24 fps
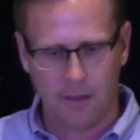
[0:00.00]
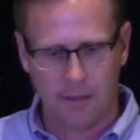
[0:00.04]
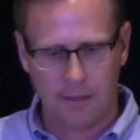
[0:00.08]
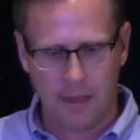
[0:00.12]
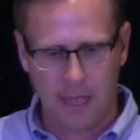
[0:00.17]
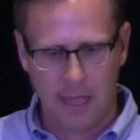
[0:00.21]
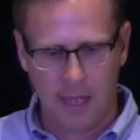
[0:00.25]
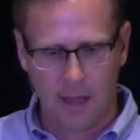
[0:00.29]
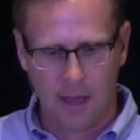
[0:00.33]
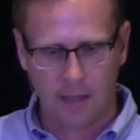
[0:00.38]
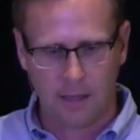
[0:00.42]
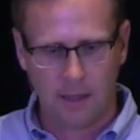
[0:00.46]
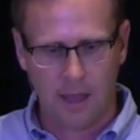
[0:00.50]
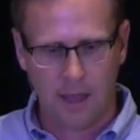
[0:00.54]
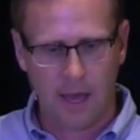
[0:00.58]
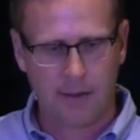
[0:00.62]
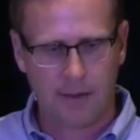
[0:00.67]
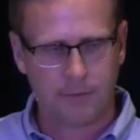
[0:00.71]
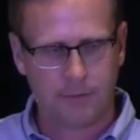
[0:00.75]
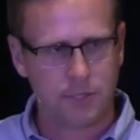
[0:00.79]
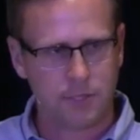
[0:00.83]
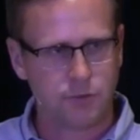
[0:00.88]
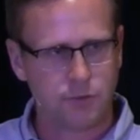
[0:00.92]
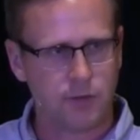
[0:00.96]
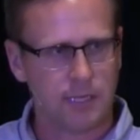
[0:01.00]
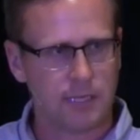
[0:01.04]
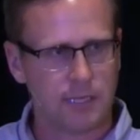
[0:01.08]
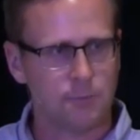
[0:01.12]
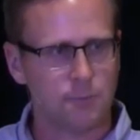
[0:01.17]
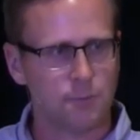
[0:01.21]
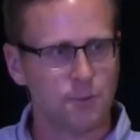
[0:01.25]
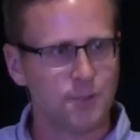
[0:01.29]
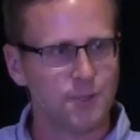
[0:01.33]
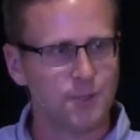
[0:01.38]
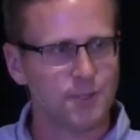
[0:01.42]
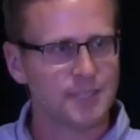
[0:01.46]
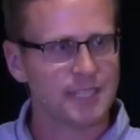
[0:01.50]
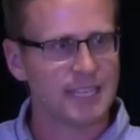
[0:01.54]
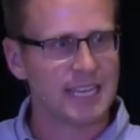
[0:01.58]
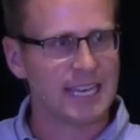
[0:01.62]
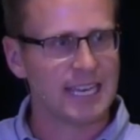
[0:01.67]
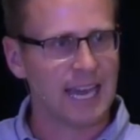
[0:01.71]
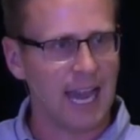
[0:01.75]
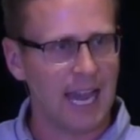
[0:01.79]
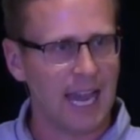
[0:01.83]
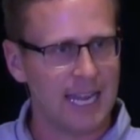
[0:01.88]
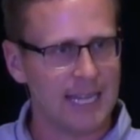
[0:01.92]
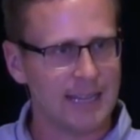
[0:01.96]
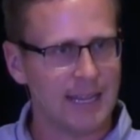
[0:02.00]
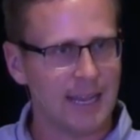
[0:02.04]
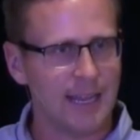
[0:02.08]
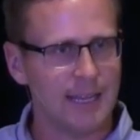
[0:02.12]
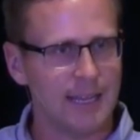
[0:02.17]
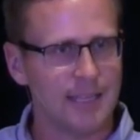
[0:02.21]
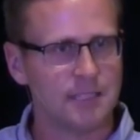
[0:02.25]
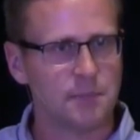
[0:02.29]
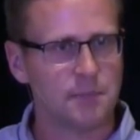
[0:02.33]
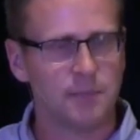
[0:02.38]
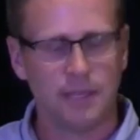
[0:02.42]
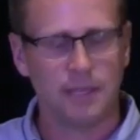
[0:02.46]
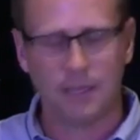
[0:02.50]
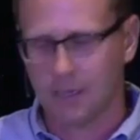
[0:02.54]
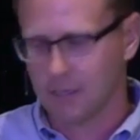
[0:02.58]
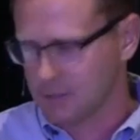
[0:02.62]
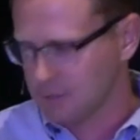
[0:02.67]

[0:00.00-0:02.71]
a lot of strict rules and guidelines because